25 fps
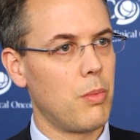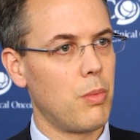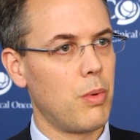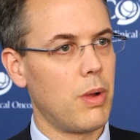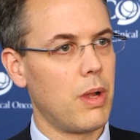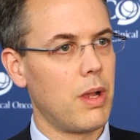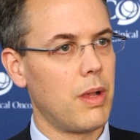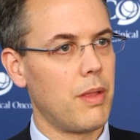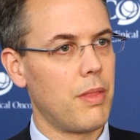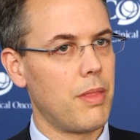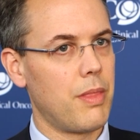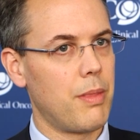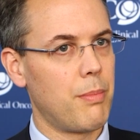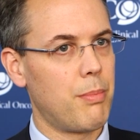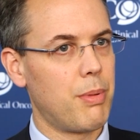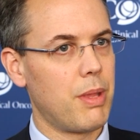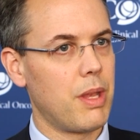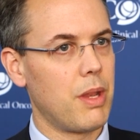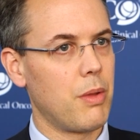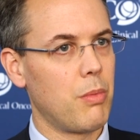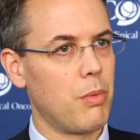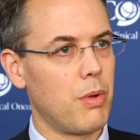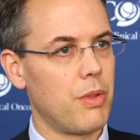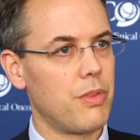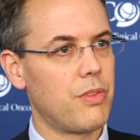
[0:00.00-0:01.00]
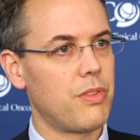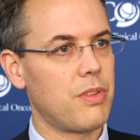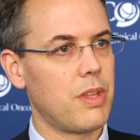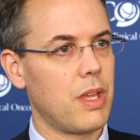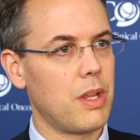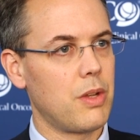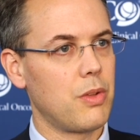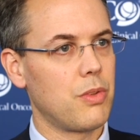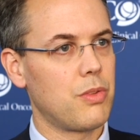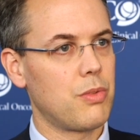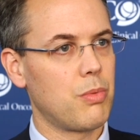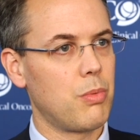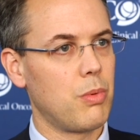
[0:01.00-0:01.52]
where the PD-1
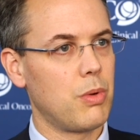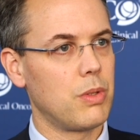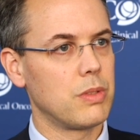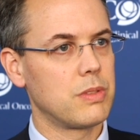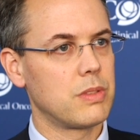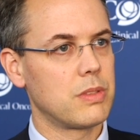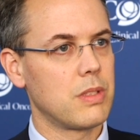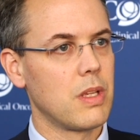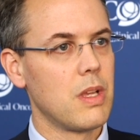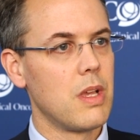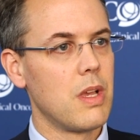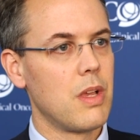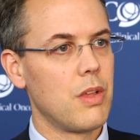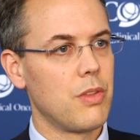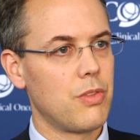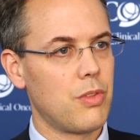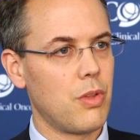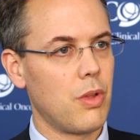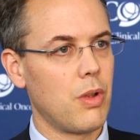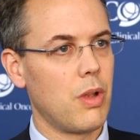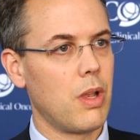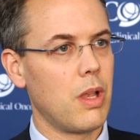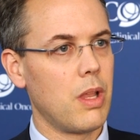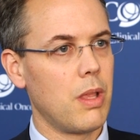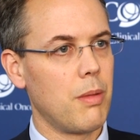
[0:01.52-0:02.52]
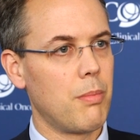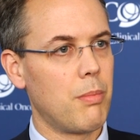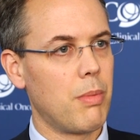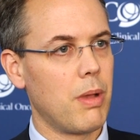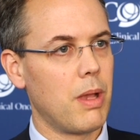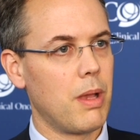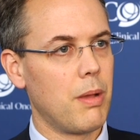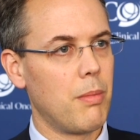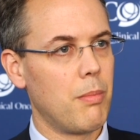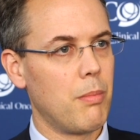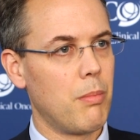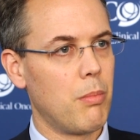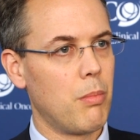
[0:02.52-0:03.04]
status was certainly
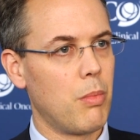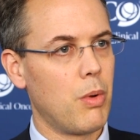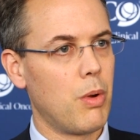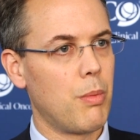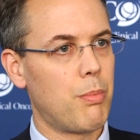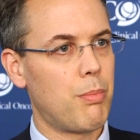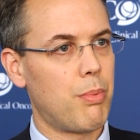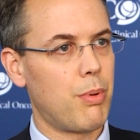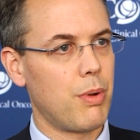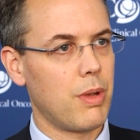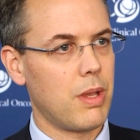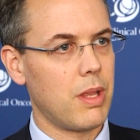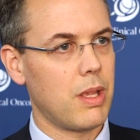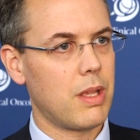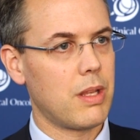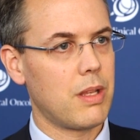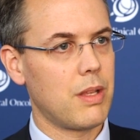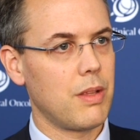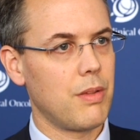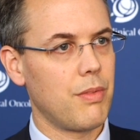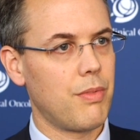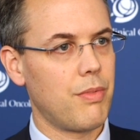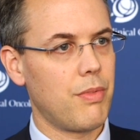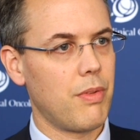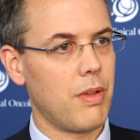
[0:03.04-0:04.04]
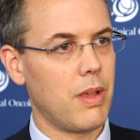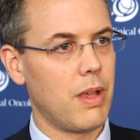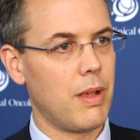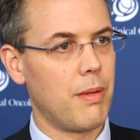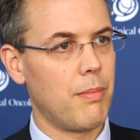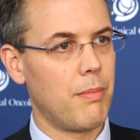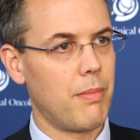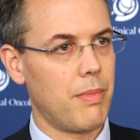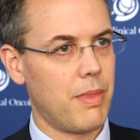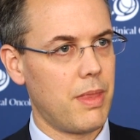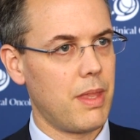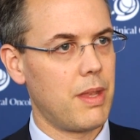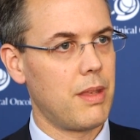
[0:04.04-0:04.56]
um, more predictive
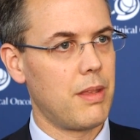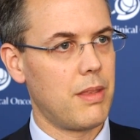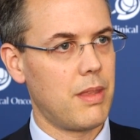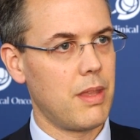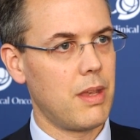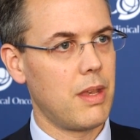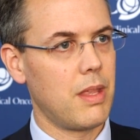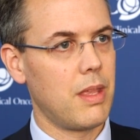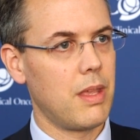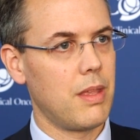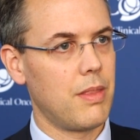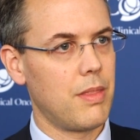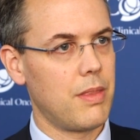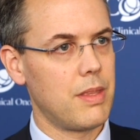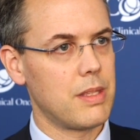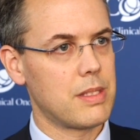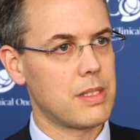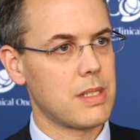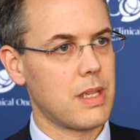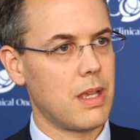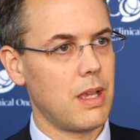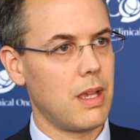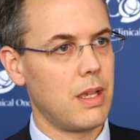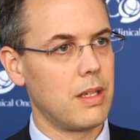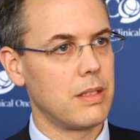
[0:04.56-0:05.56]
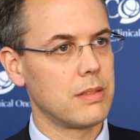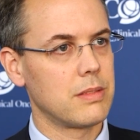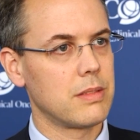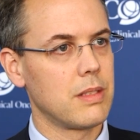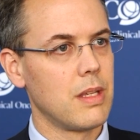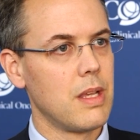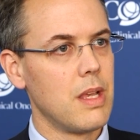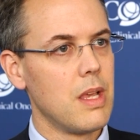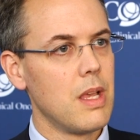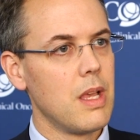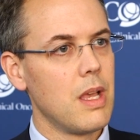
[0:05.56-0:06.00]
um, than, than here in this case.